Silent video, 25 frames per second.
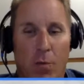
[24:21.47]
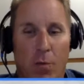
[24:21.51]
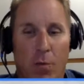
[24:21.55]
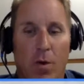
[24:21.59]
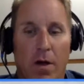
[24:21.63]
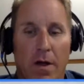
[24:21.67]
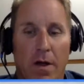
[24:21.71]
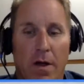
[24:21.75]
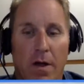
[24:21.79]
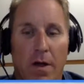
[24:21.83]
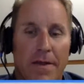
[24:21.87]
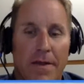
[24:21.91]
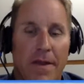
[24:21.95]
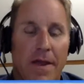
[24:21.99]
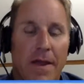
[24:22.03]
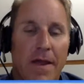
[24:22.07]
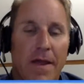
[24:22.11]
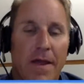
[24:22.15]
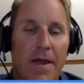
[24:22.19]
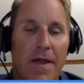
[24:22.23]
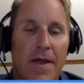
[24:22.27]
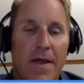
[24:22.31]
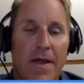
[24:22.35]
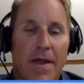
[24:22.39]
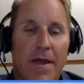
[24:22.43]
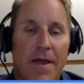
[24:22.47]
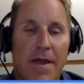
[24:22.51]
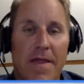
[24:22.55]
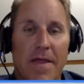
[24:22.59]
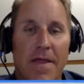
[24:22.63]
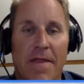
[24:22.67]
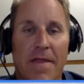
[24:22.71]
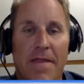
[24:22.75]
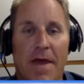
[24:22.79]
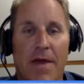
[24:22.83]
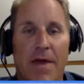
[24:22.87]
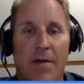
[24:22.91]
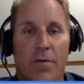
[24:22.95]
Well, in
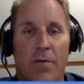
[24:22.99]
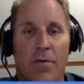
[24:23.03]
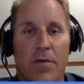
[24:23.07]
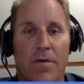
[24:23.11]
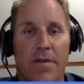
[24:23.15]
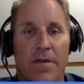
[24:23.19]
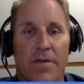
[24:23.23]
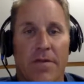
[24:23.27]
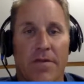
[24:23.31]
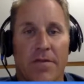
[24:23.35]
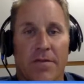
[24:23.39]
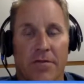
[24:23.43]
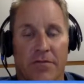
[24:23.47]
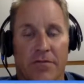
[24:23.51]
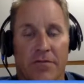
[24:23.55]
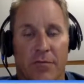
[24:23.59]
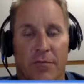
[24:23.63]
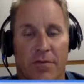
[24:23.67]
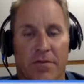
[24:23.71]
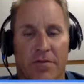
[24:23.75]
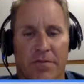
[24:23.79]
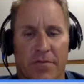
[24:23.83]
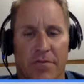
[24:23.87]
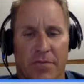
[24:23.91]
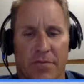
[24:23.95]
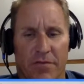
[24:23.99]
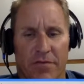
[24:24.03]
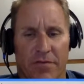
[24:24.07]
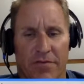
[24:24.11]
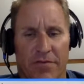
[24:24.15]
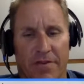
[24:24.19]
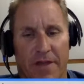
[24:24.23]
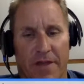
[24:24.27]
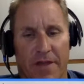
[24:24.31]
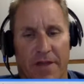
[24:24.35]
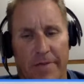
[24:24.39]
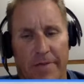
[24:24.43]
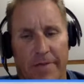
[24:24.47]
that one, there's a risk versus
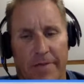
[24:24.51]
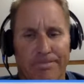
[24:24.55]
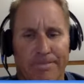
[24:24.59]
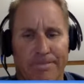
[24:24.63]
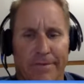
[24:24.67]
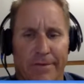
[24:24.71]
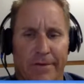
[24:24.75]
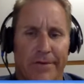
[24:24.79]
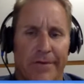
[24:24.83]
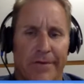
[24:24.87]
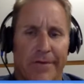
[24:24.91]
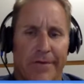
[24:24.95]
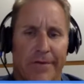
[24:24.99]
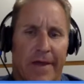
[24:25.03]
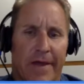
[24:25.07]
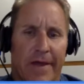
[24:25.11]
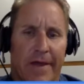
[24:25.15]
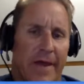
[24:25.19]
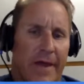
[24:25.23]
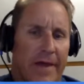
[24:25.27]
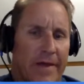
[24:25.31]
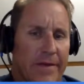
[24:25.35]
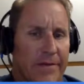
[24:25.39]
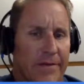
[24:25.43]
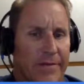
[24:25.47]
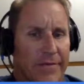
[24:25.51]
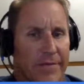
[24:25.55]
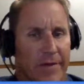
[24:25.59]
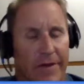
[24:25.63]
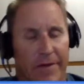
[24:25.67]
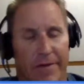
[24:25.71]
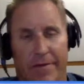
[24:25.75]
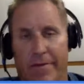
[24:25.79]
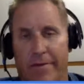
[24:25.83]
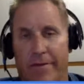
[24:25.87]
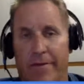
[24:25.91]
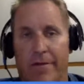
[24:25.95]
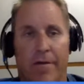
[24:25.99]
gain. So you got that. You've got
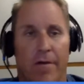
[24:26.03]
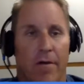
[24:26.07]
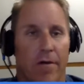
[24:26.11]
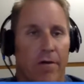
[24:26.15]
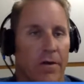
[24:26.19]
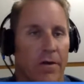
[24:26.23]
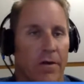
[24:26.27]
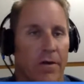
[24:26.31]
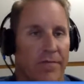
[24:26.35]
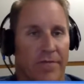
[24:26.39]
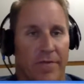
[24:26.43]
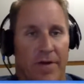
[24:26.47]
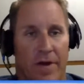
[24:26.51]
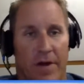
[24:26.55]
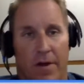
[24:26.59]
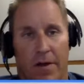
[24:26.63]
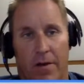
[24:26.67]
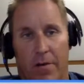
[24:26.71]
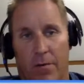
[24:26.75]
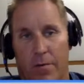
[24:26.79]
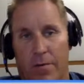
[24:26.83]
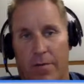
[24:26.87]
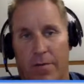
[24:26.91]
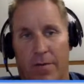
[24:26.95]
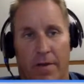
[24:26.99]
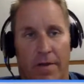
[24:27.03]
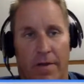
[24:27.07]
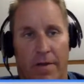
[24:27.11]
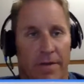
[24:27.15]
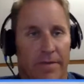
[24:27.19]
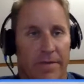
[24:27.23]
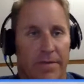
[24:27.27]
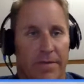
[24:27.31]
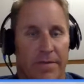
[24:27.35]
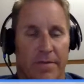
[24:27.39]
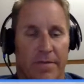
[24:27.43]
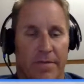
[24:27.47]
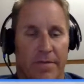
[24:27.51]
gnarly fire with all that,
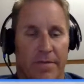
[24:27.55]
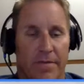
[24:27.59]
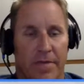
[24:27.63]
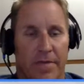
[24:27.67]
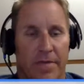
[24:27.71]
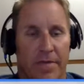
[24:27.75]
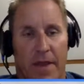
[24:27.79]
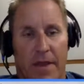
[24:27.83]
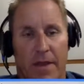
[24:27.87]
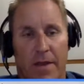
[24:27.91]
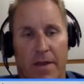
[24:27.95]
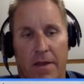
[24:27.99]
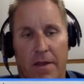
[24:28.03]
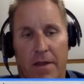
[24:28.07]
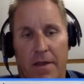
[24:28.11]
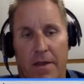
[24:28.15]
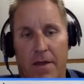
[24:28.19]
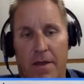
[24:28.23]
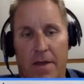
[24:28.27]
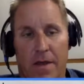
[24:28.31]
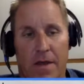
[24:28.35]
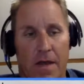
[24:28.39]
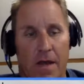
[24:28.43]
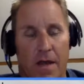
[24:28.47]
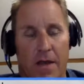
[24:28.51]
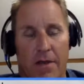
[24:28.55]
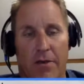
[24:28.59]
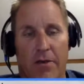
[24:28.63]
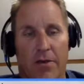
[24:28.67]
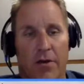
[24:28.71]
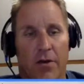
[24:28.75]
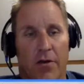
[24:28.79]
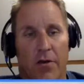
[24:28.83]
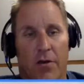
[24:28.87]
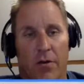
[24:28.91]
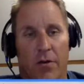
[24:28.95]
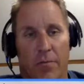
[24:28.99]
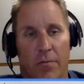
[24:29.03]
this and that, and
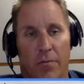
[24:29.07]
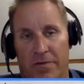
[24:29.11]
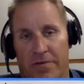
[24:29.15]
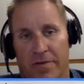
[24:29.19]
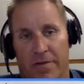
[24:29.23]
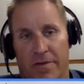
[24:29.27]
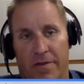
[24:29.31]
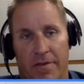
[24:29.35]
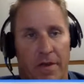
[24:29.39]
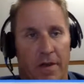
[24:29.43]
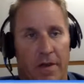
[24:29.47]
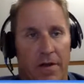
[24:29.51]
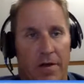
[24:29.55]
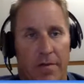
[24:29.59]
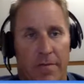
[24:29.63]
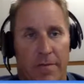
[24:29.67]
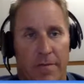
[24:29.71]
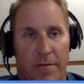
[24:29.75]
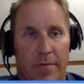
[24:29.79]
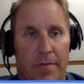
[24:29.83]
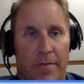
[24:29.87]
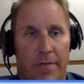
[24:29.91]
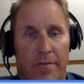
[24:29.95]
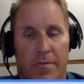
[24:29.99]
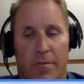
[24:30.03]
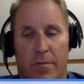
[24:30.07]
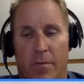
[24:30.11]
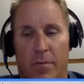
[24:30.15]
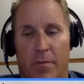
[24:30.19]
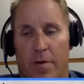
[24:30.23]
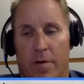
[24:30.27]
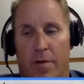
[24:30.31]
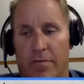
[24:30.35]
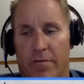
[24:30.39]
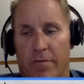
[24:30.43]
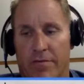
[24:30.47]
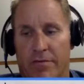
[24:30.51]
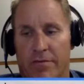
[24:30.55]
nobody's in there, and maybe whoever's
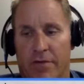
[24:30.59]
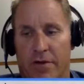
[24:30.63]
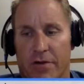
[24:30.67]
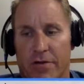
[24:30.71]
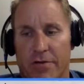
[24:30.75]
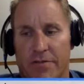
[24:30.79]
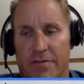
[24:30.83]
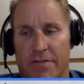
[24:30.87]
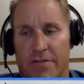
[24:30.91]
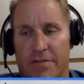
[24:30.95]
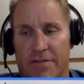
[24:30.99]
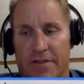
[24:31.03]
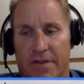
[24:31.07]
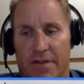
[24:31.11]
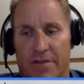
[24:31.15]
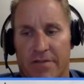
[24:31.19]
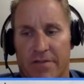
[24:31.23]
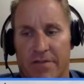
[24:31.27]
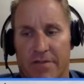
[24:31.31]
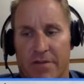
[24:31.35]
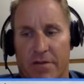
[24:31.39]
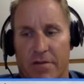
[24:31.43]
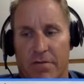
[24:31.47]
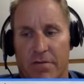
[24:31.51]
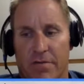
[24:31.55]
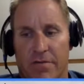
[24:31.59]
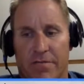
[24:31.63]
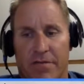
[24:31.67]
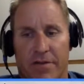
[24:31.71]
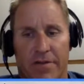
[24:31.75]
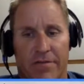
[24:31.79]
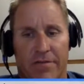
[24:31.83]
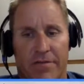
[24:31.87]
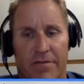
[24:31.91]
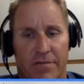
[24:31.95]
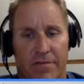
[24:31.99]
in charge decides to go defensive.